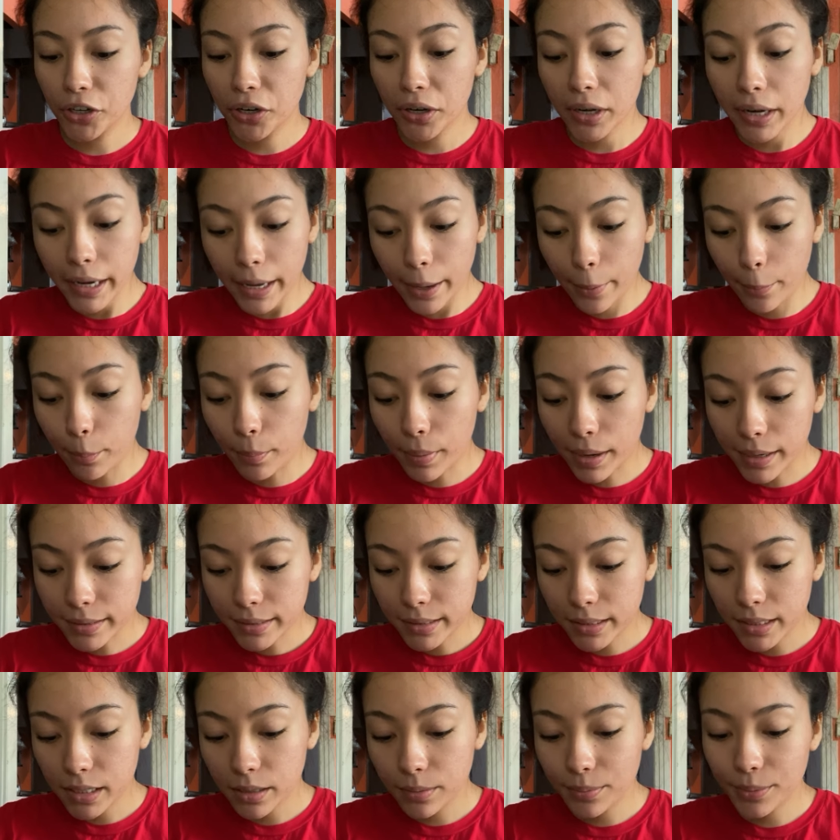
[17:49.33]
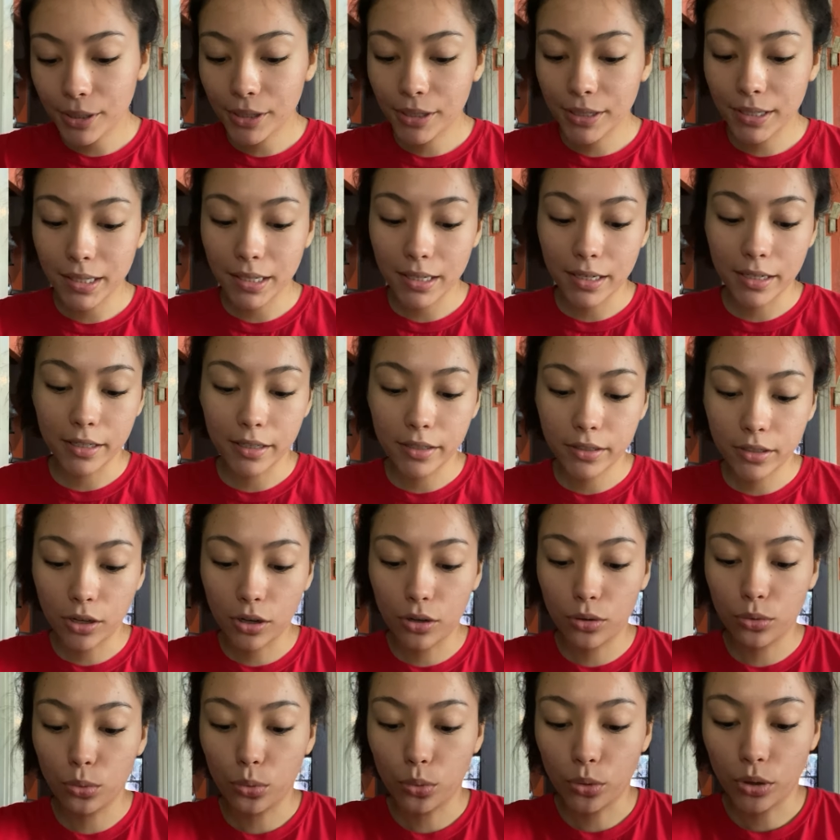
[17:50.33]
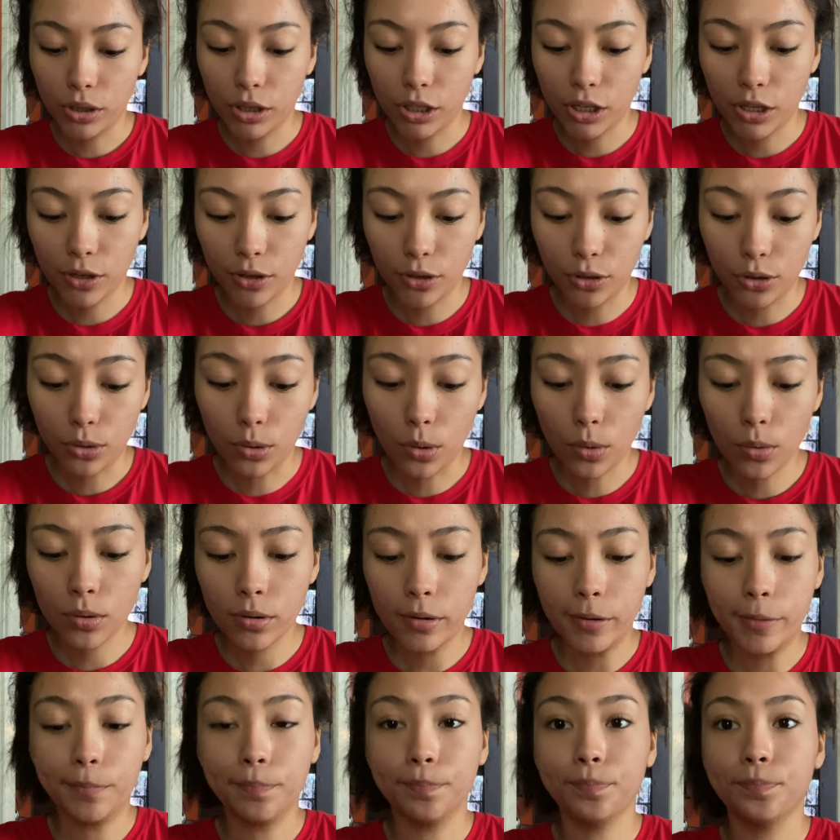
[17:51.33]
gonna get messy because it is a runny yolk.